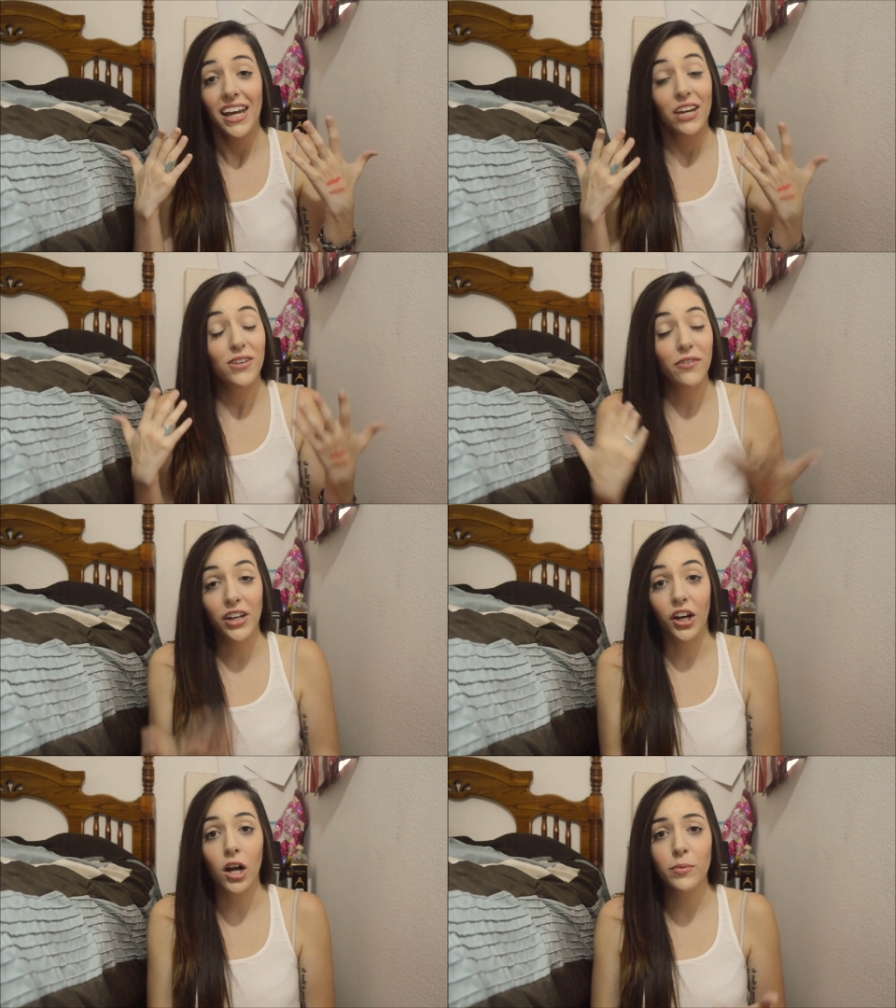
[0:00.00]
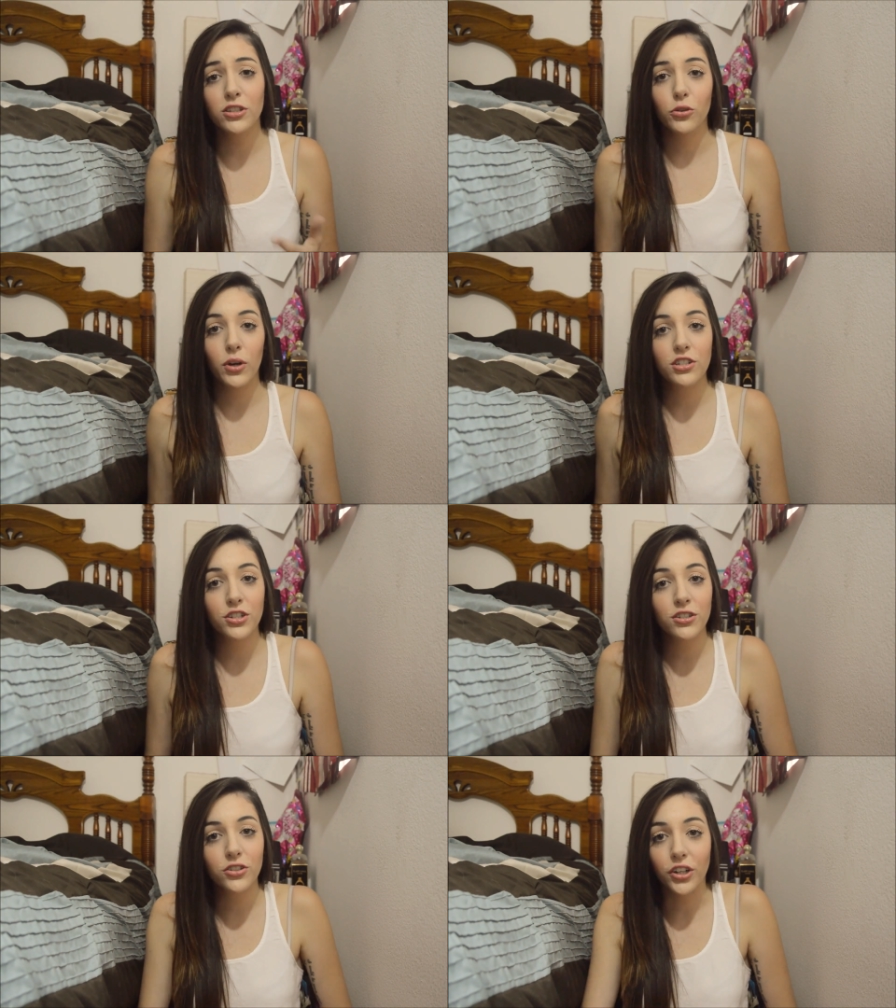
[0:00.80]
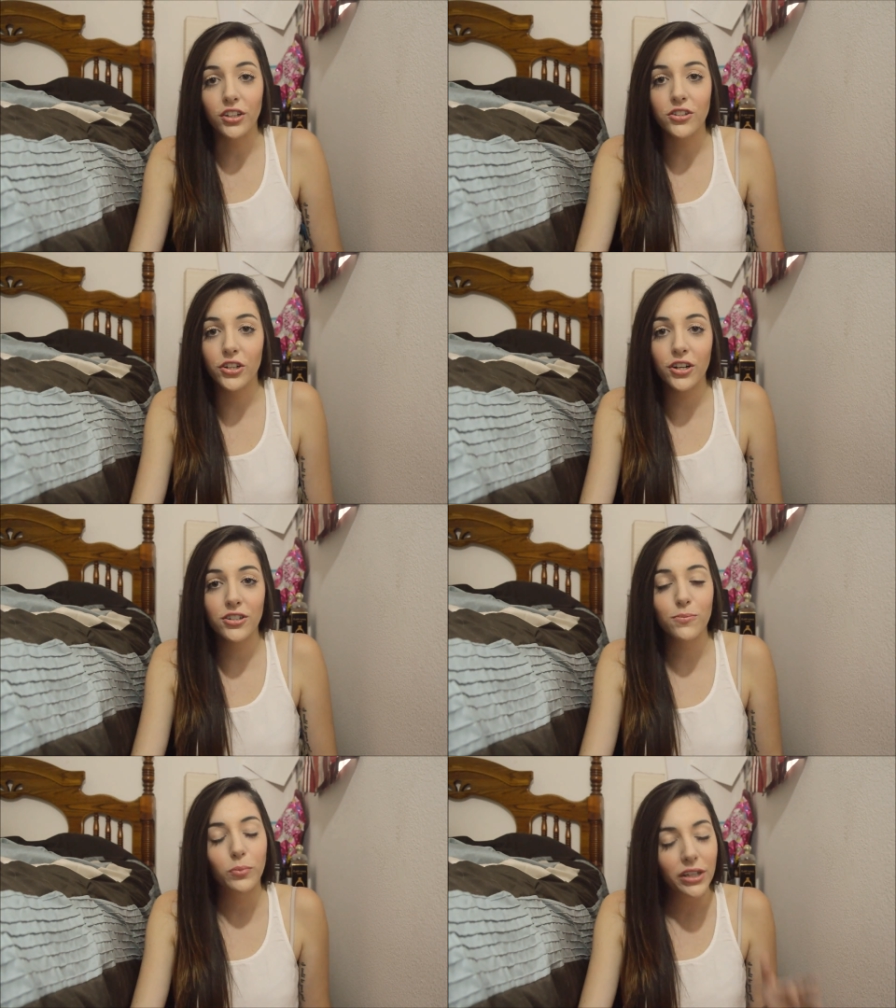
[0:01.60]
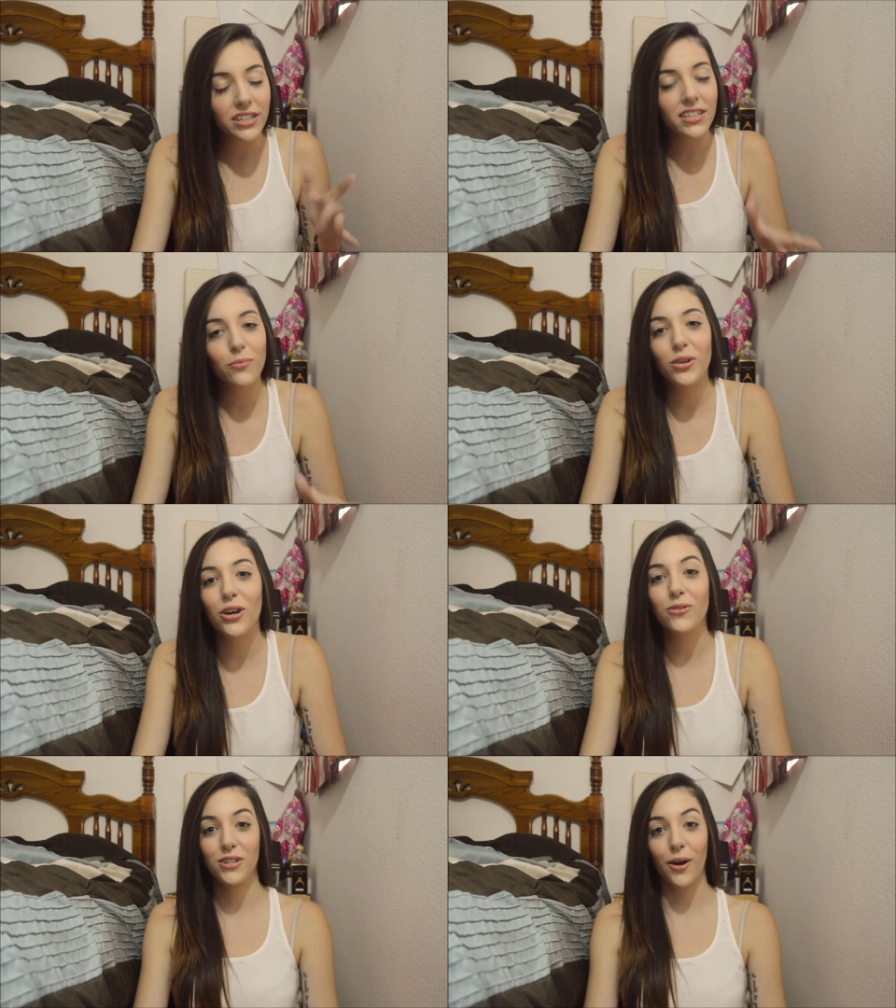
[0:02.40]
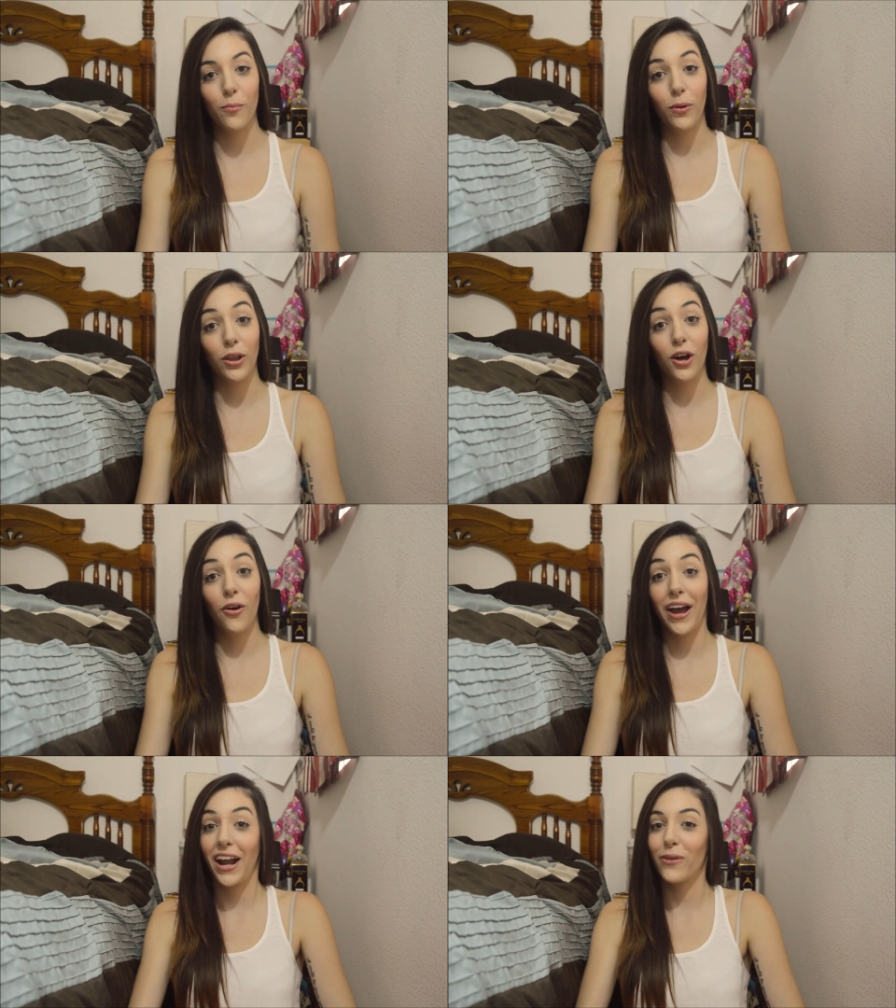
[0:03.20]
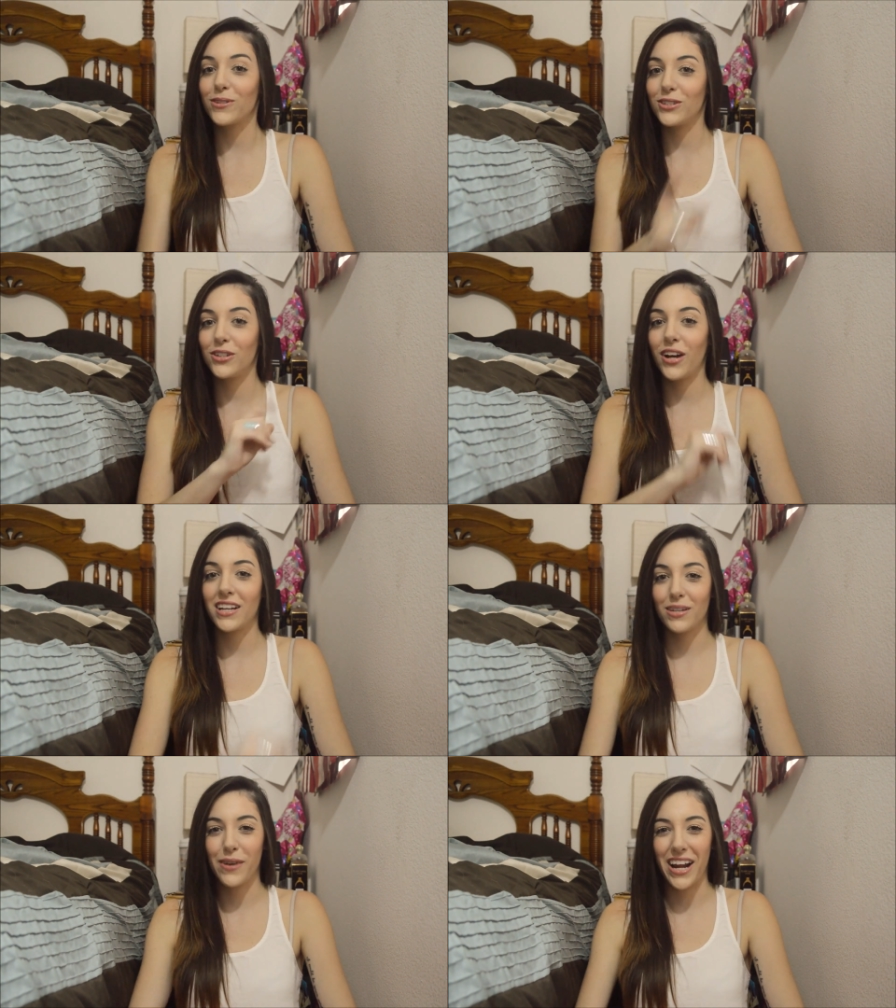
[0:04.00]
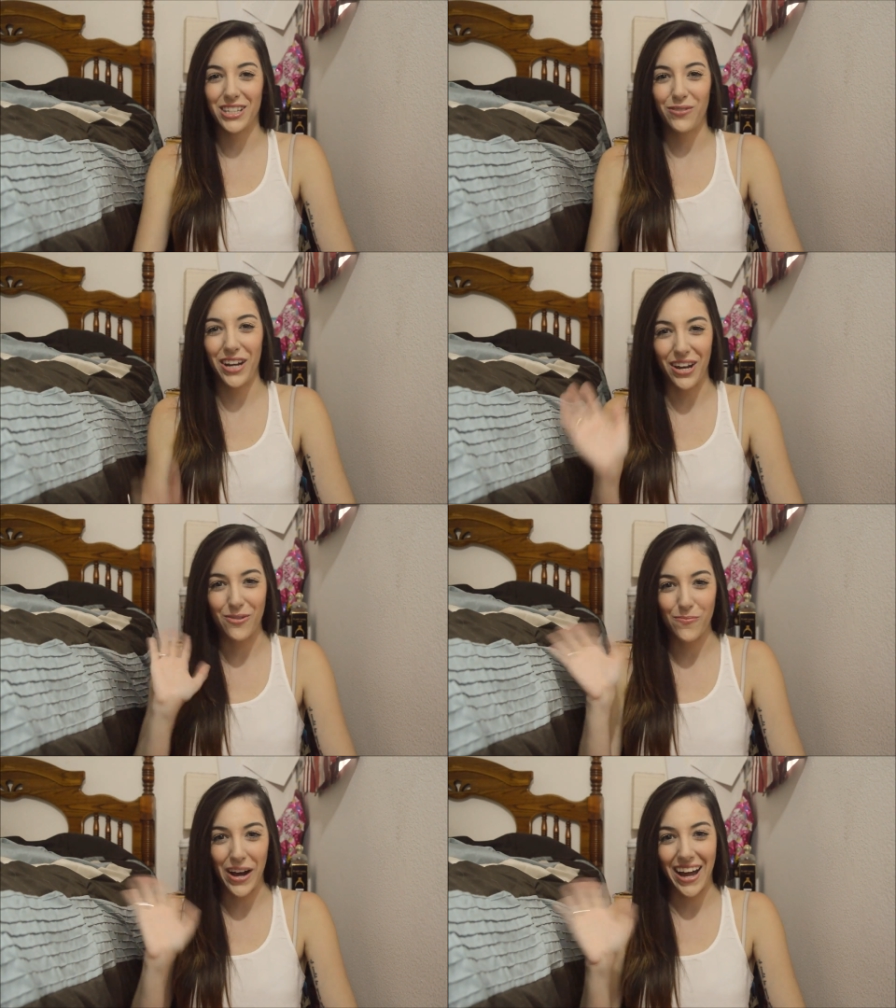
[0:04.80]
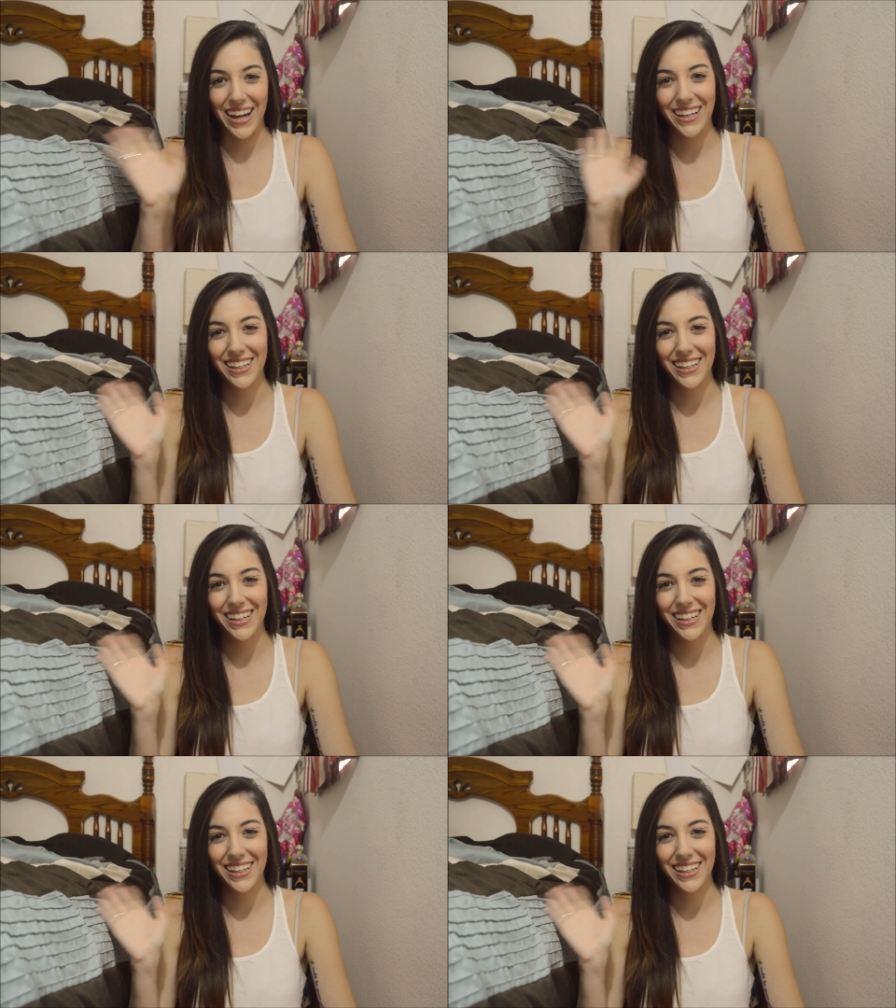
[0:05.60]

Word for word: If you have any comments, questions, or concerns, please let me know down below, and I will see you guys in my next video. Bye.